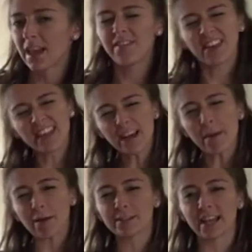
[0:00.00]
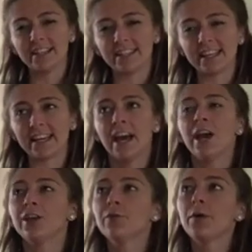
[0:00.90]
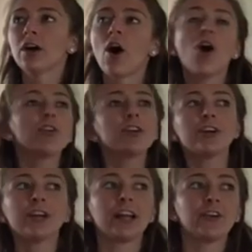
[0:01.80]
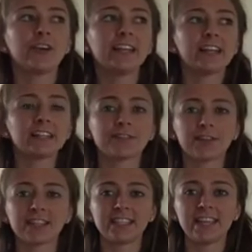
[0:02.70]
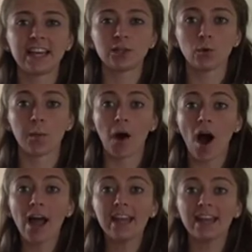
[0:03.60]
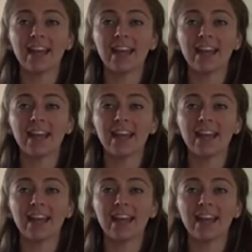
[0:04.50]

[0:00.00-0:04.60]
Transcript: If you think about sun tea, you put all your ingredients for the tea into a pot